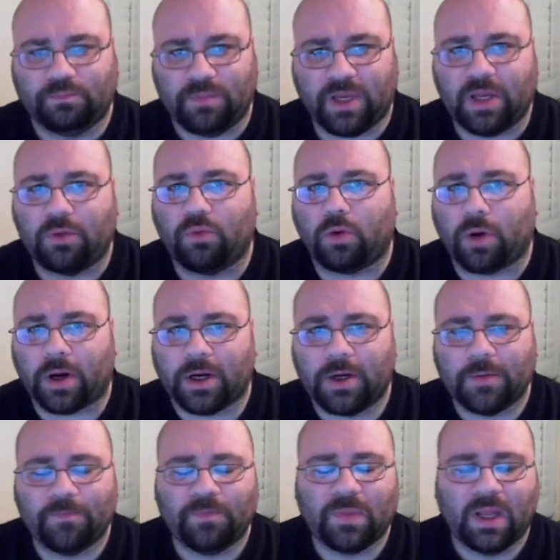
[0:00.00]
Mickey
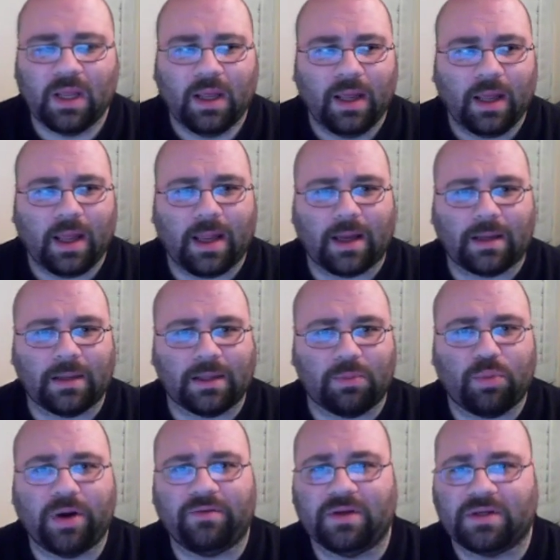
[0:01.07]
Rourke, and he
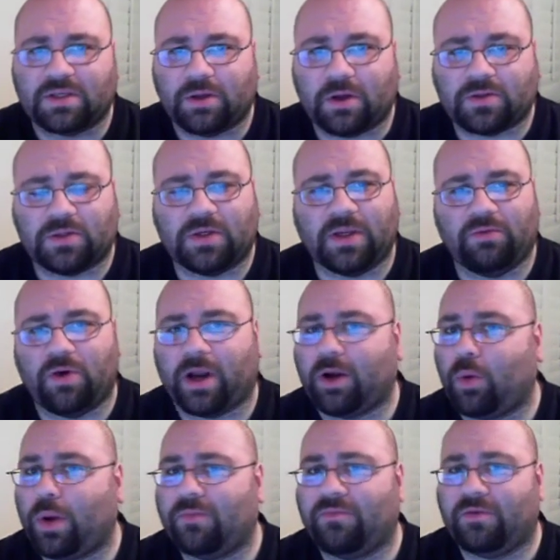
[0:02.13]
previously also did
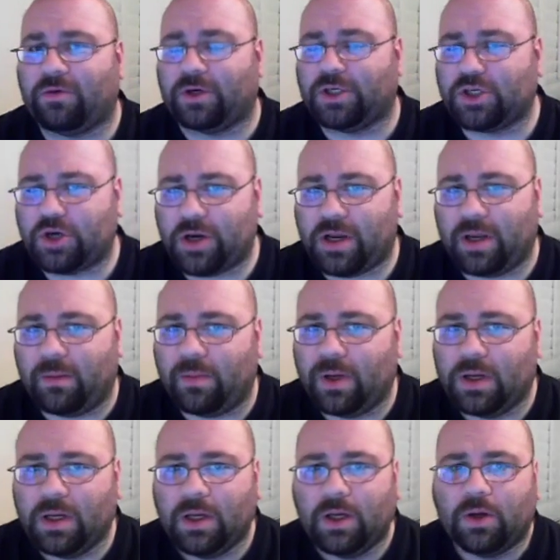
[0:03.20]
Requiem for a Dream,
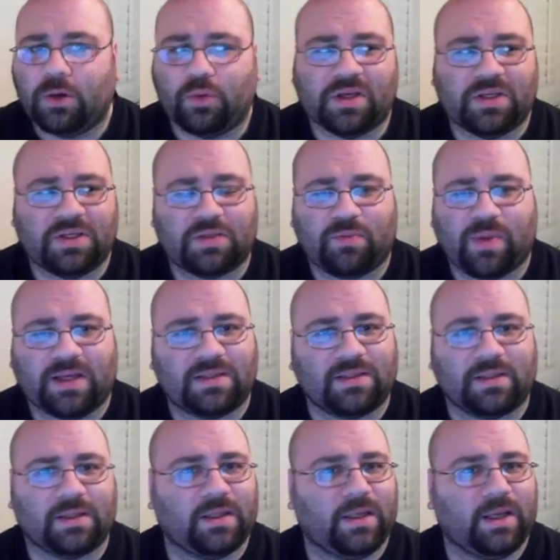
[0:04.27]
which is
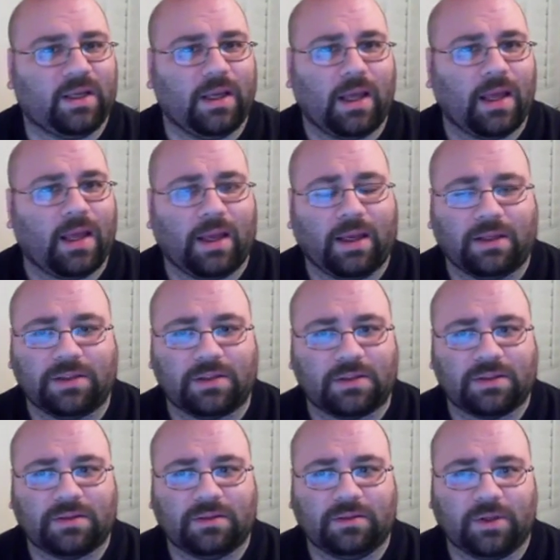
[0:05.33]
basically
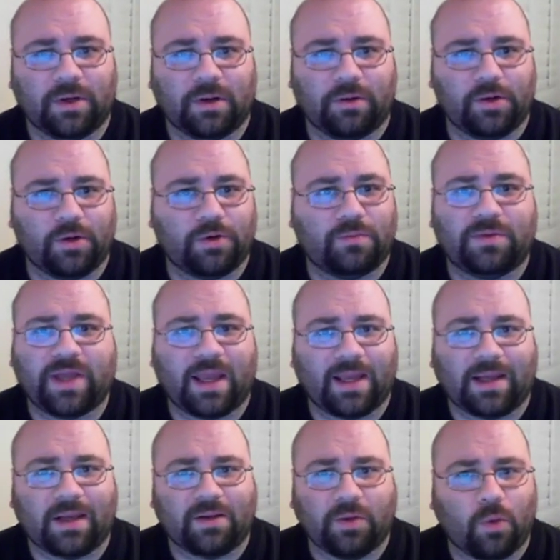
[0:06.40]
you're
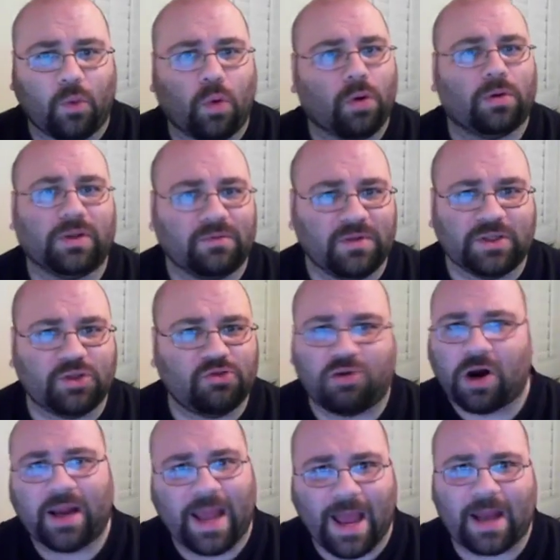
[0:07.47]
taken into the world of these
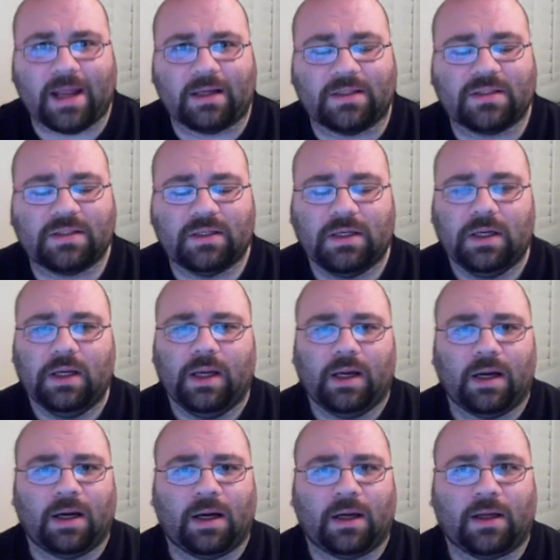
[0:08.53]
drug addicts.
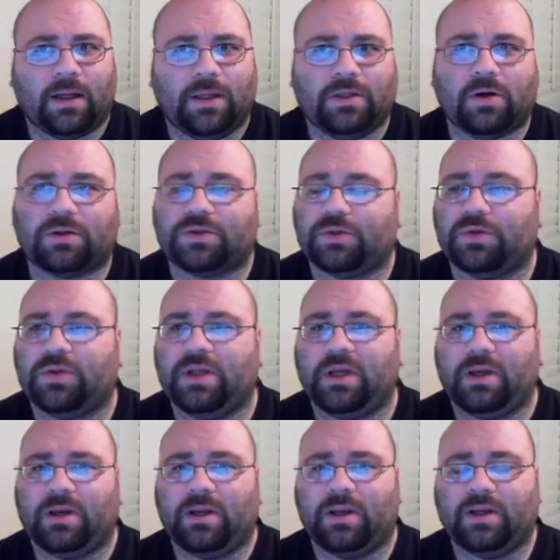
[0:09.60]
He also
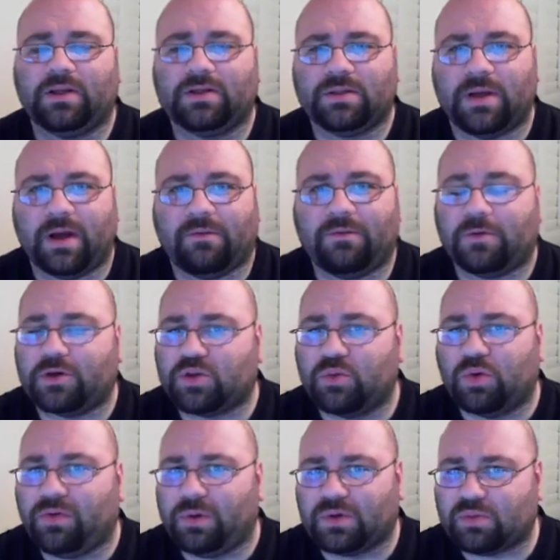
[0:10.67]
did his first
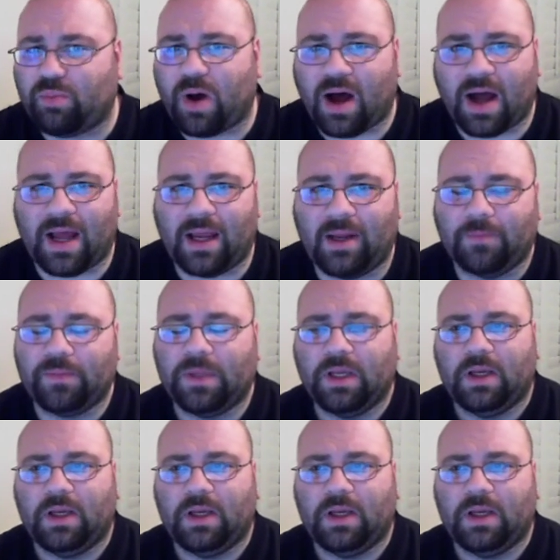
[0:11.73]
movie was Pi,